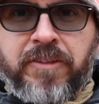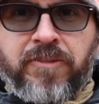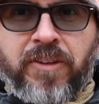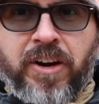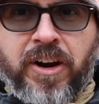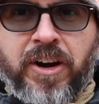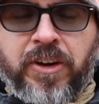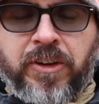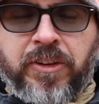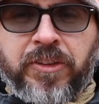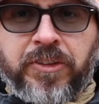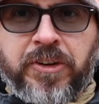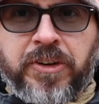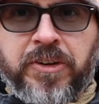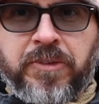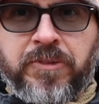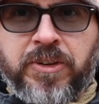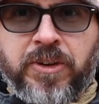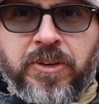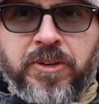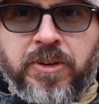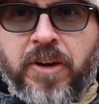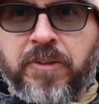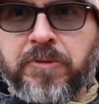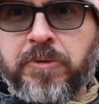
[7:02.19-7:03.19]
round, 30, you
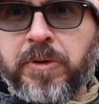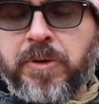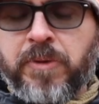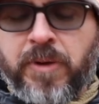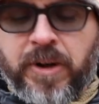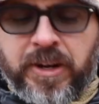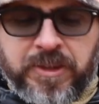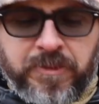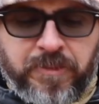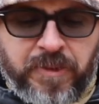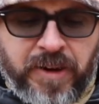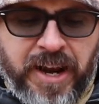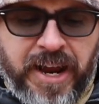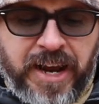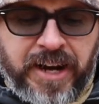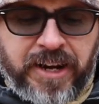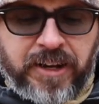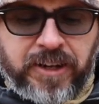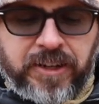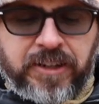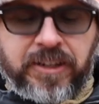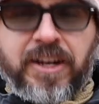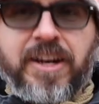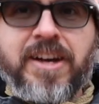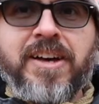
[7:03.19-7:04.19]
know, everybody wanted the
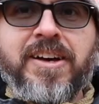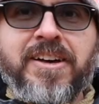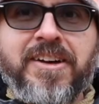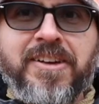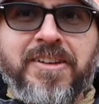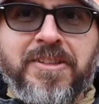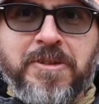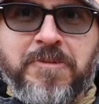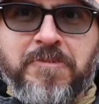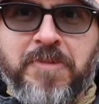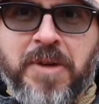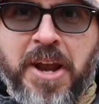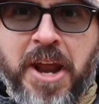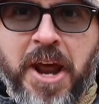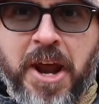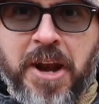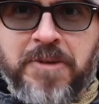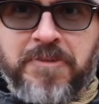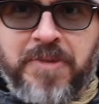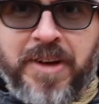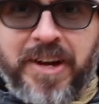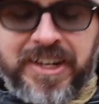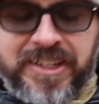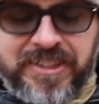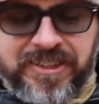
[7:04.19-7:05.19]
banana, the banana
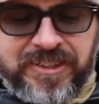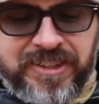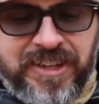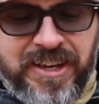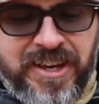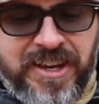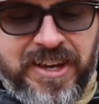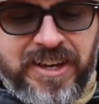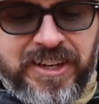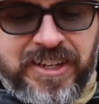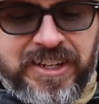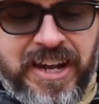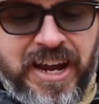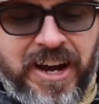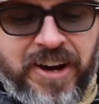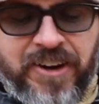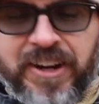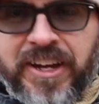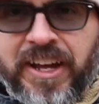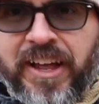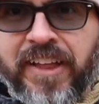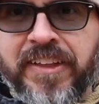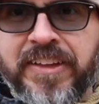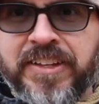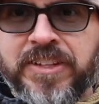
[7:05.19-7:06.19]
magazine. Now
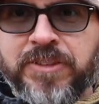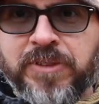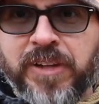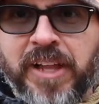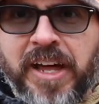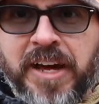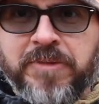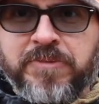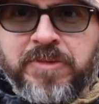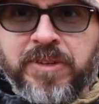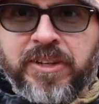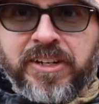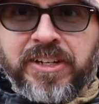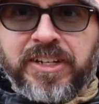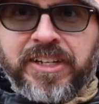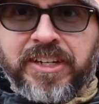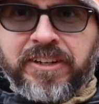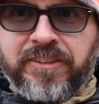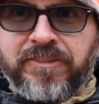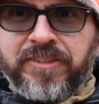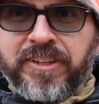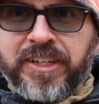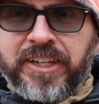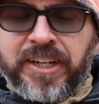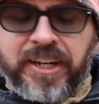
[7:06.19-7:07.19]
I like the reliability
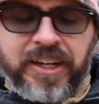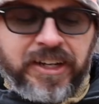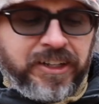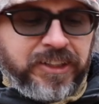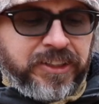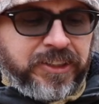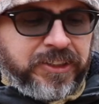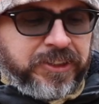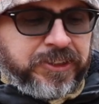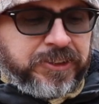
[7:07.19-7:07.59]
of the,